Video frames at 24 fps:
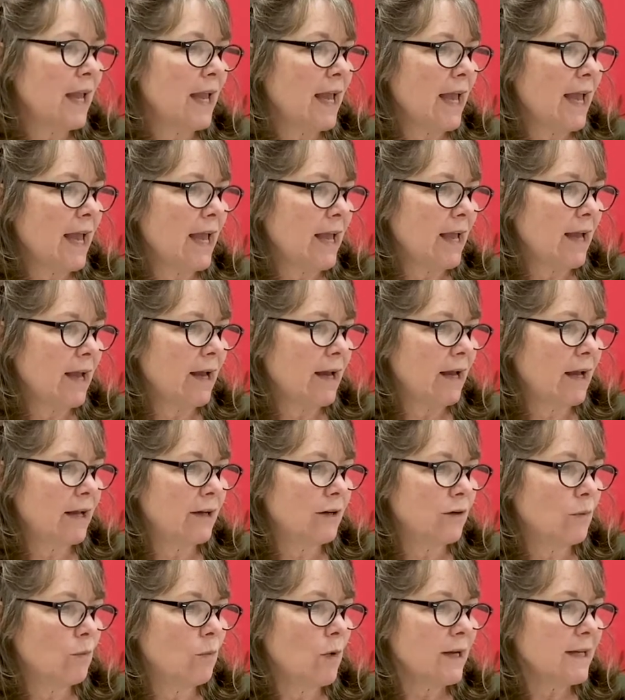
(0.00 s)
And
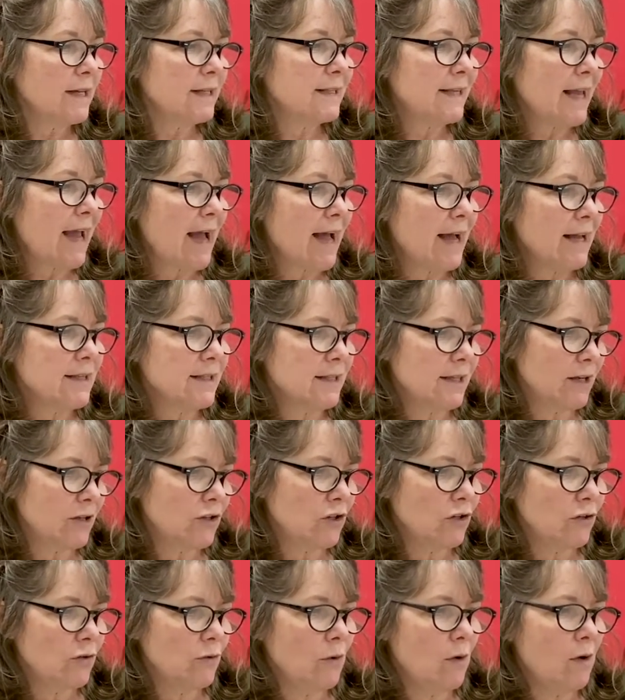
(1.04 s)
what it's asking
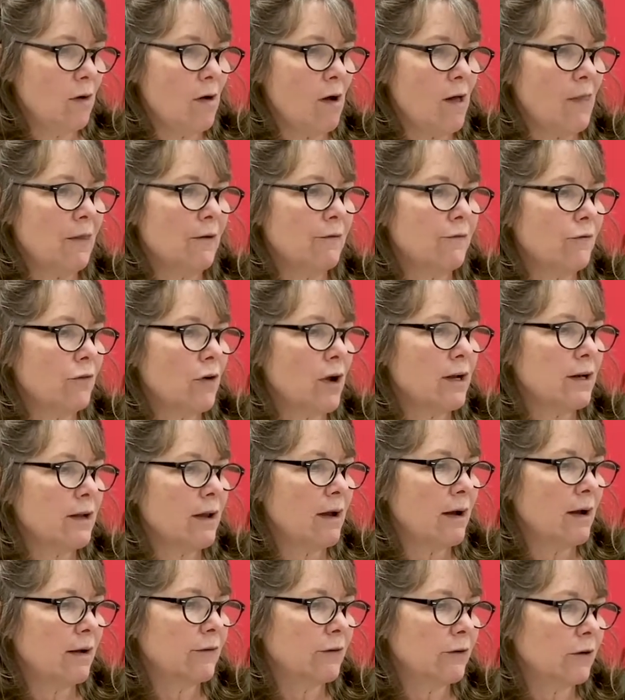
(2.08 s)
you on the front
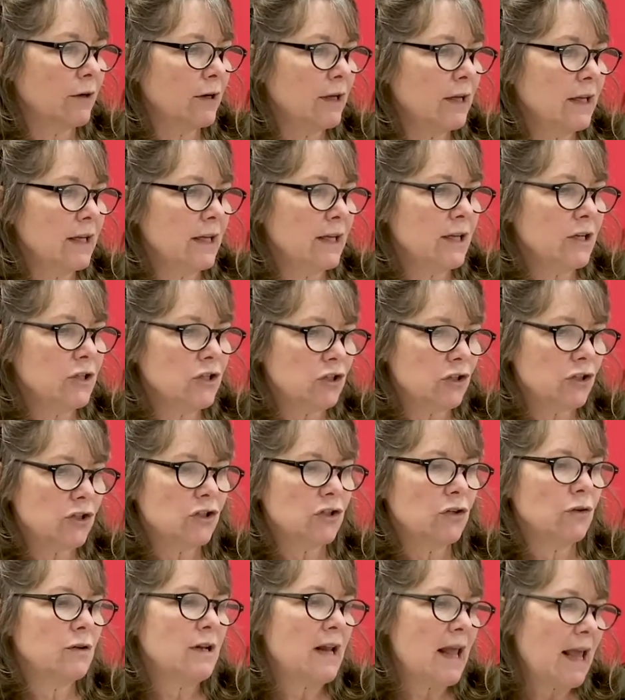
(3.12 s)
cover is just
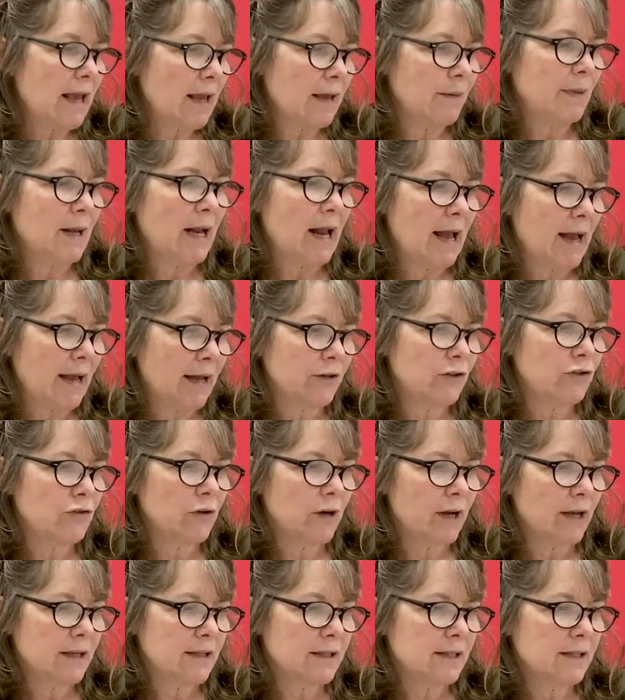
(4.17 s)
your name and
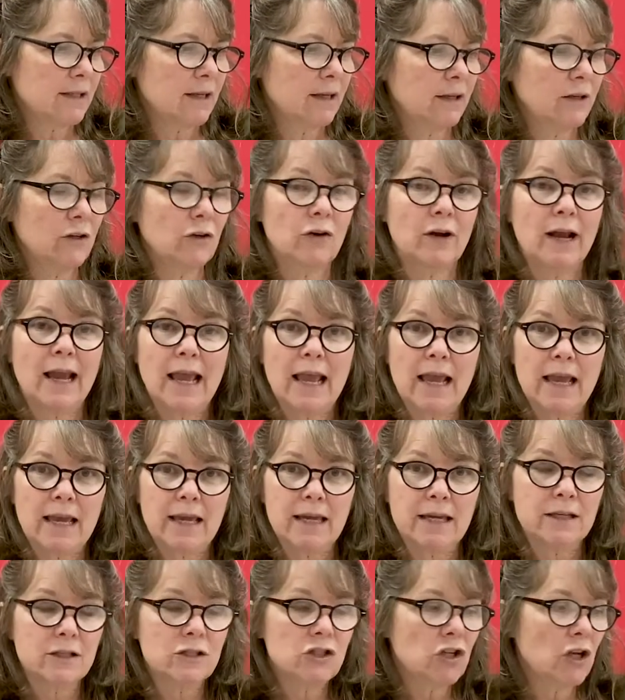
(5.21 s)
address, your
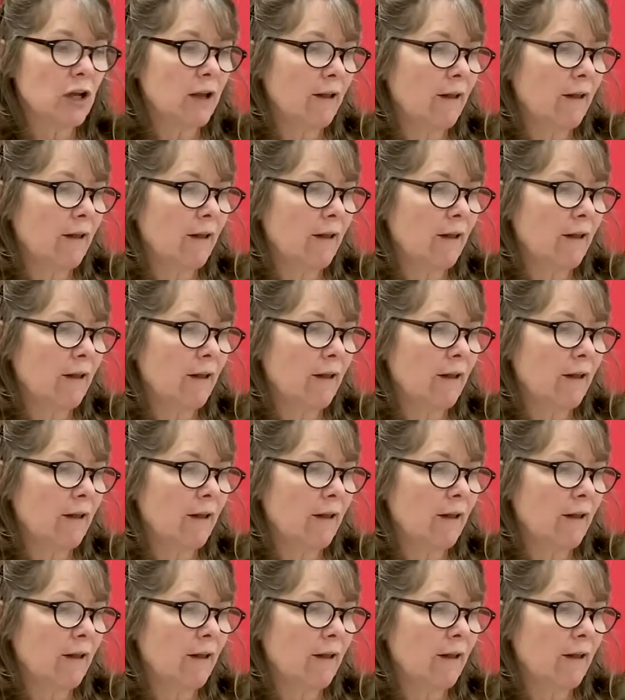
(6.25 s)
age.